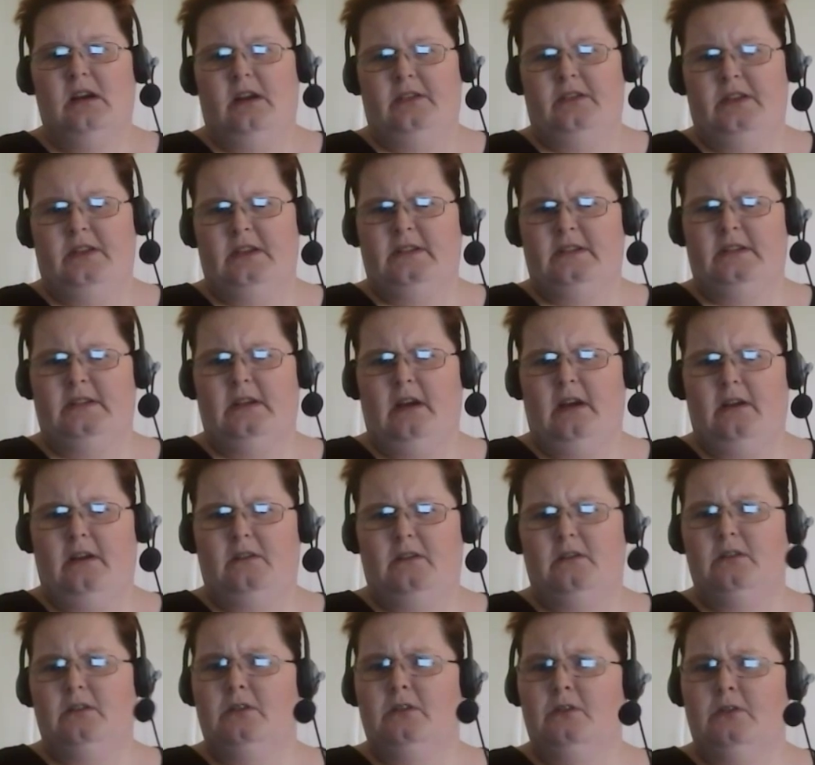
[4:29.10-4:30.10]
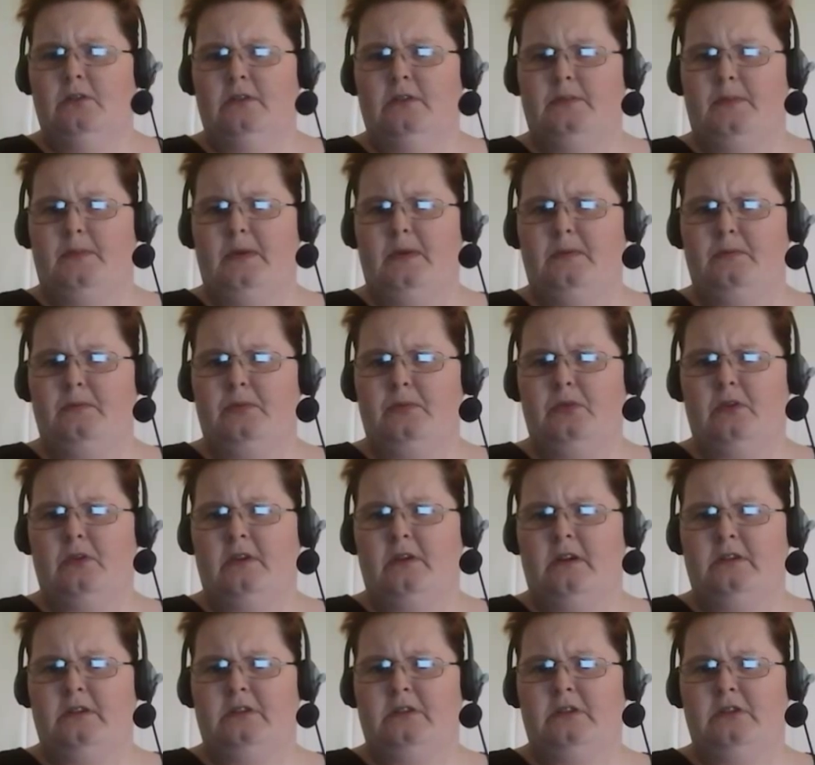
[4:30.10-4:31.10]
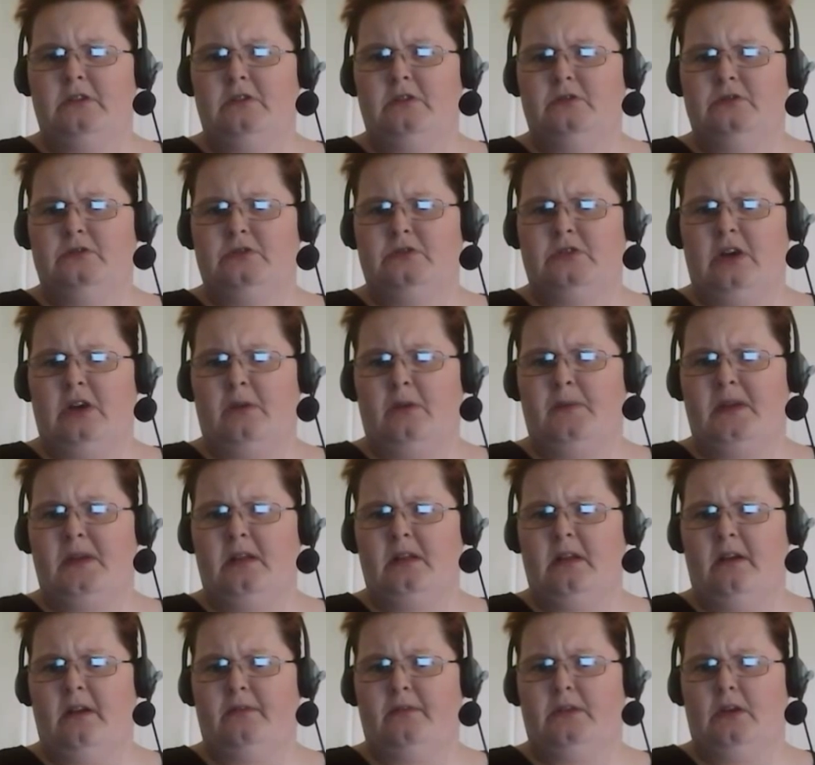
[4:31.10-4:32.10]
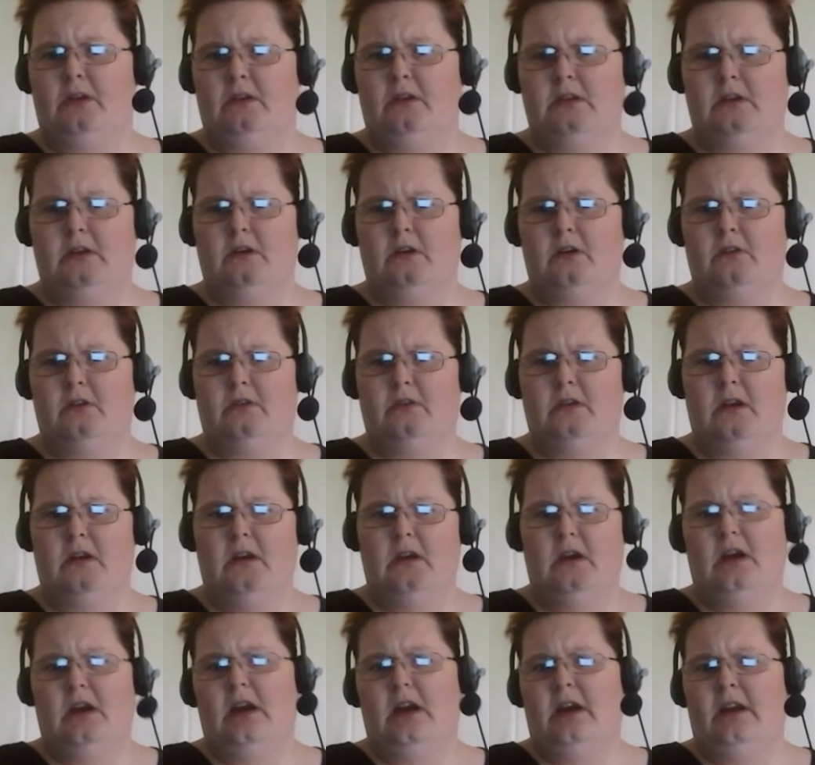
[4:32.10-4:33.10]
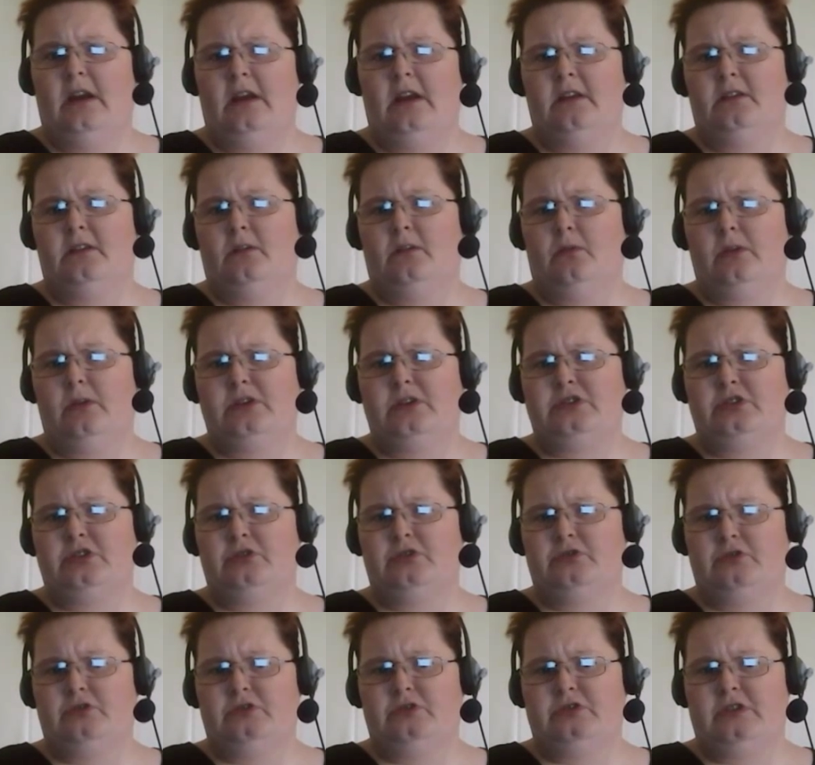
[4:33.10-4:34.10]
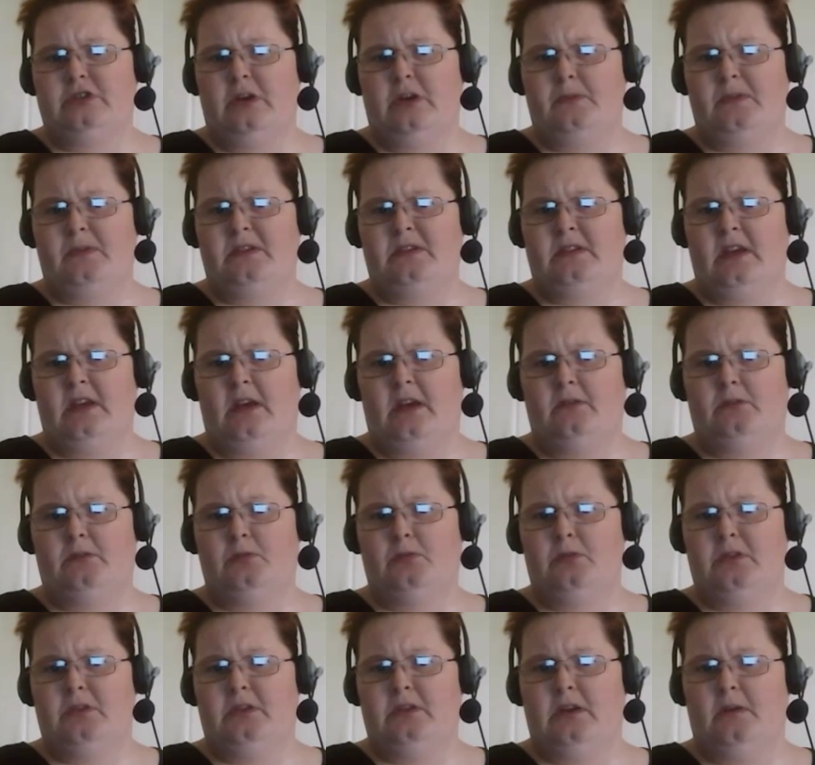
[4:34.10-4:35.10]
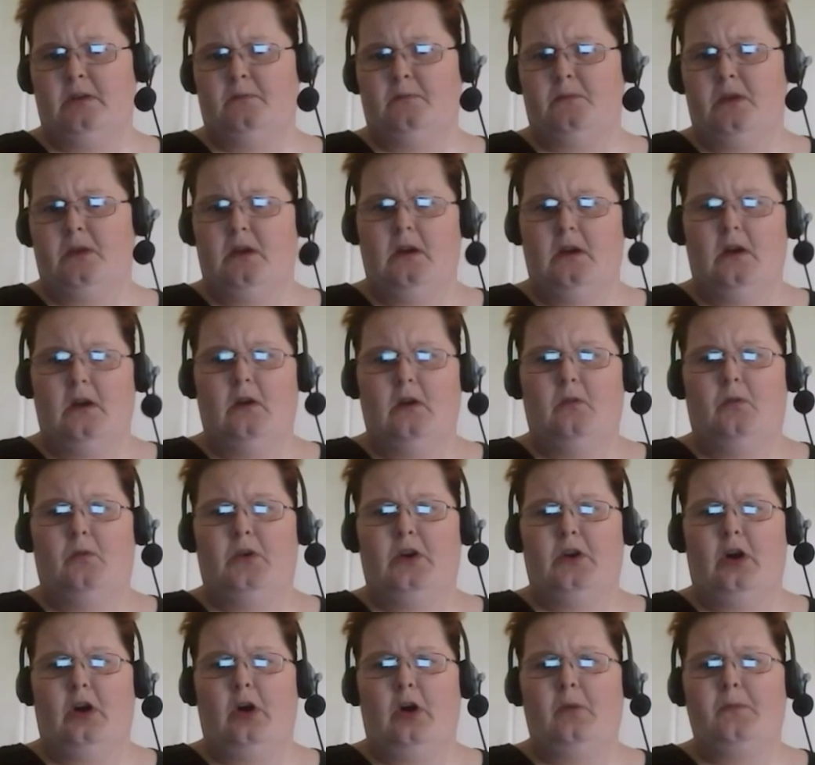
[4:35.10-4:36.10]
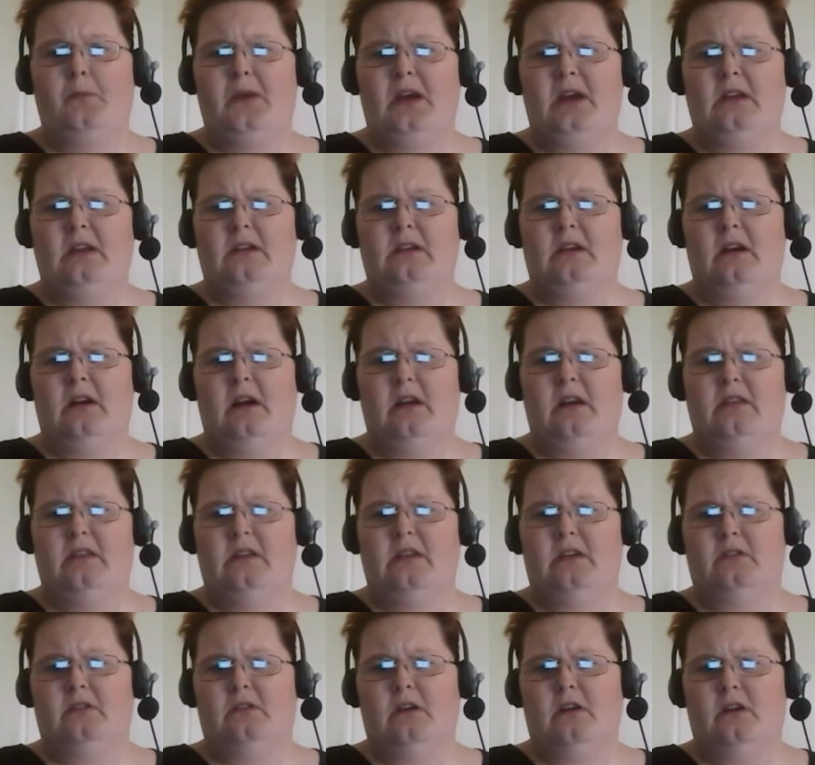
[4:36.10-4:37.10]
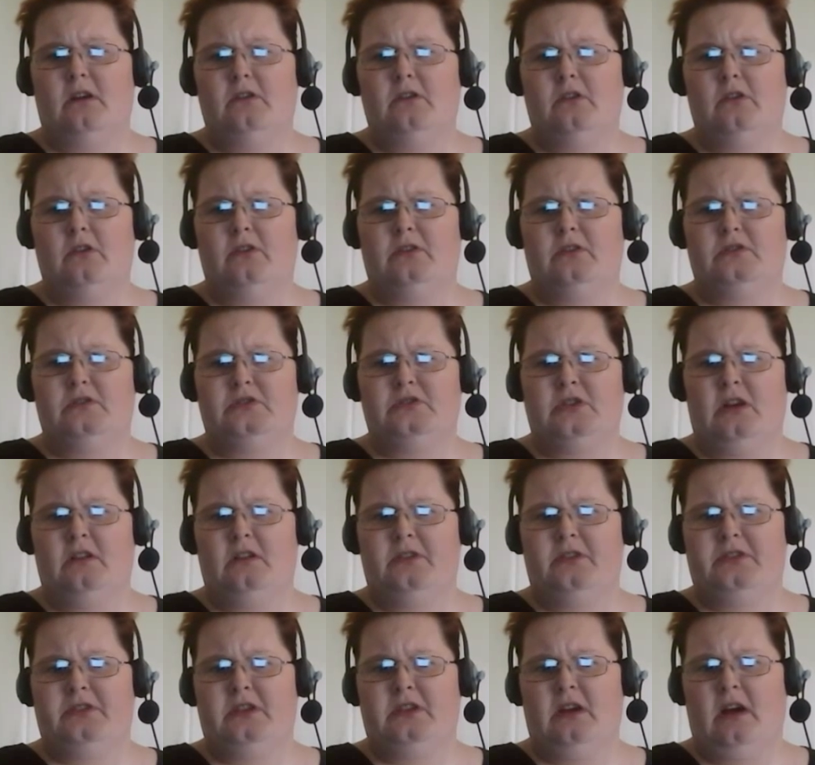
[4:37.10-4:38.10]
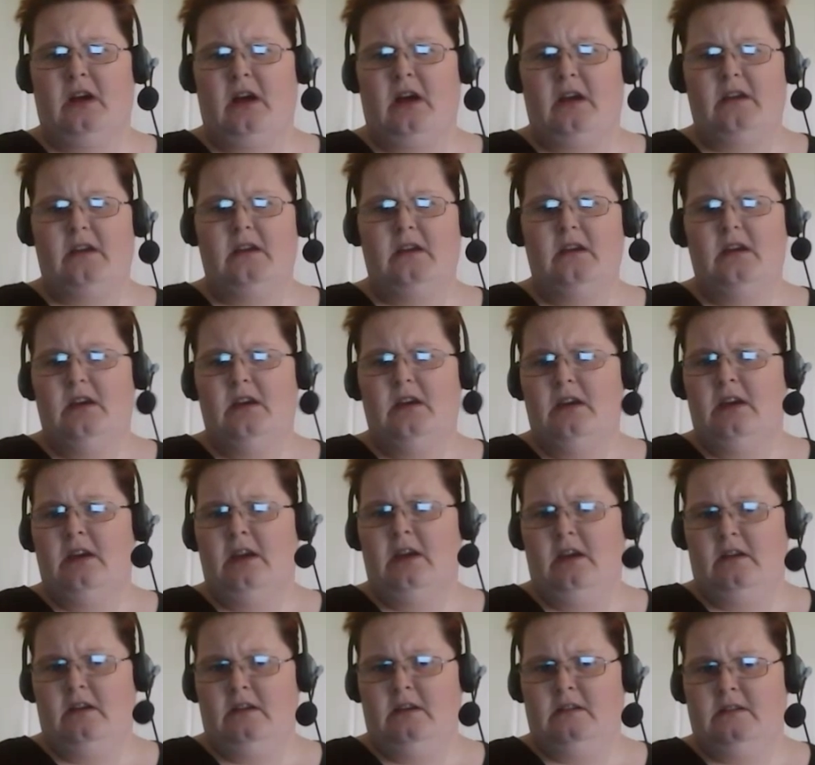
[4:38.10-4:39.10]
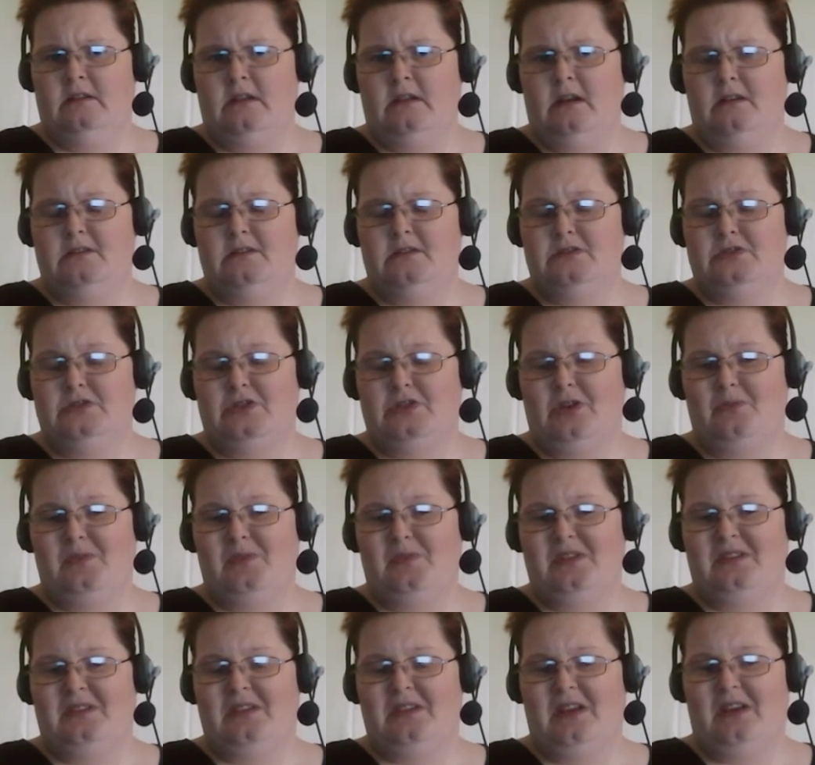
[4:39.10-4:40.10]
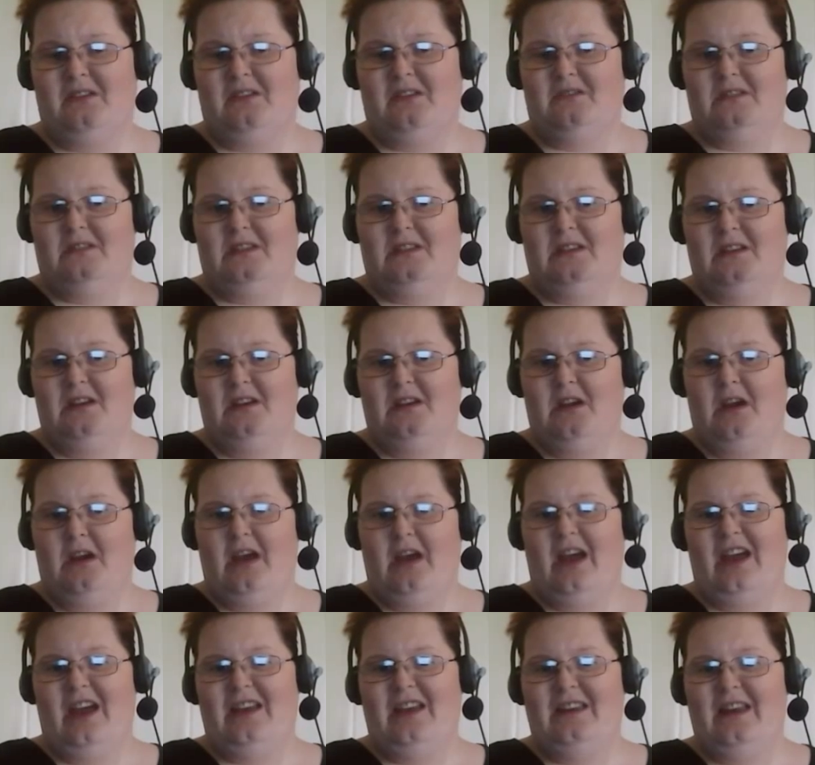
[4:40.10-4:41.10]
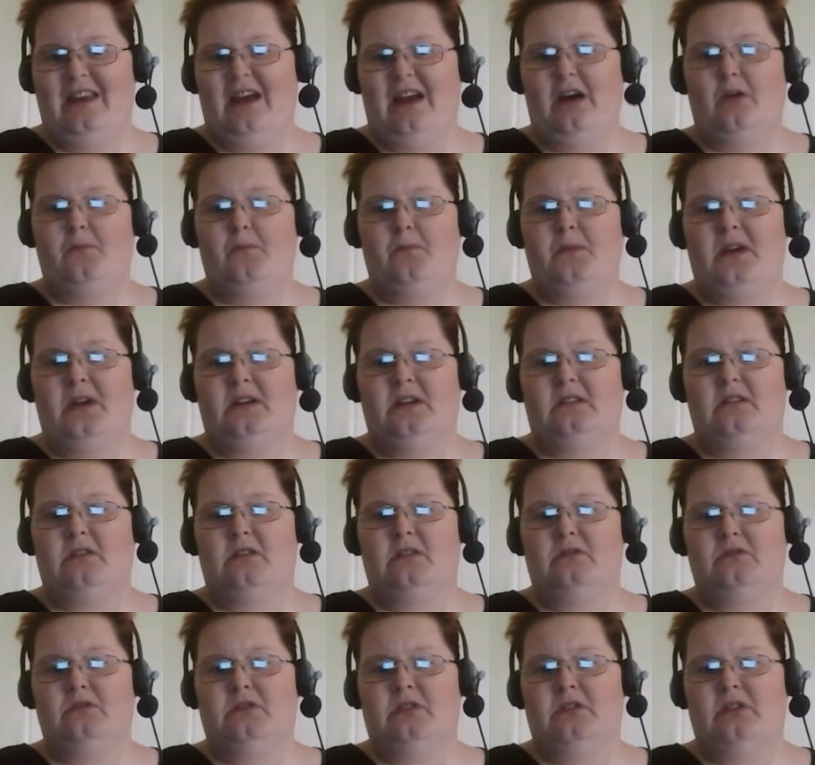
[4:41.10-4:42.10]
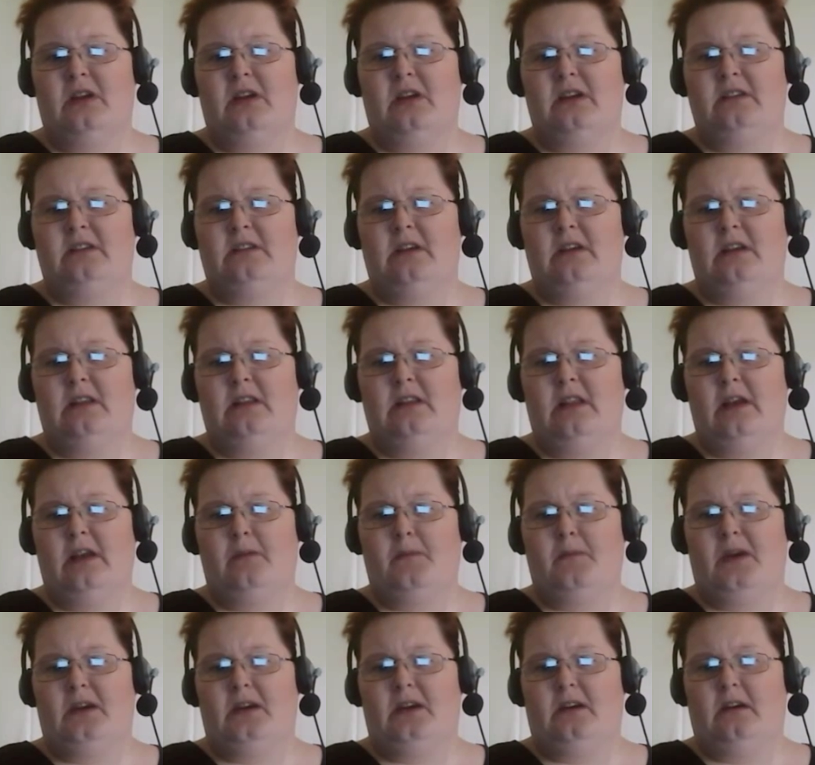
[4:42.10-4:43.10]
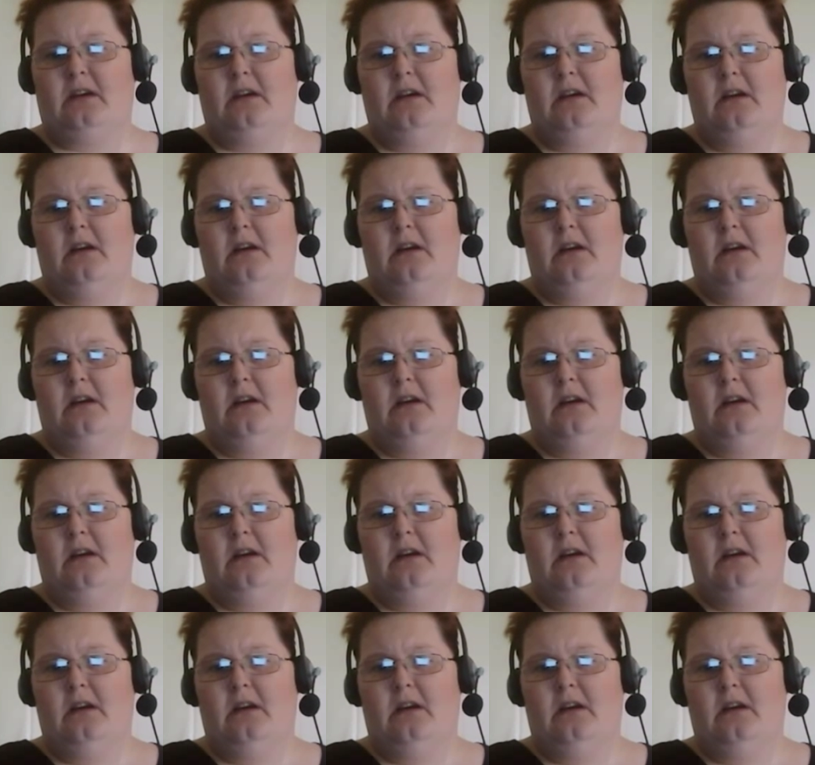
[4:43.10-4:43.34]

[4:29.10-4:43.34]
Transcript: And this son, who has been born unto you, shall be left on the earth, and his three children shall be saved with him. When all mankind that are on earth shall die, he and his sons shall be saved. And now make known to thy son Lamech,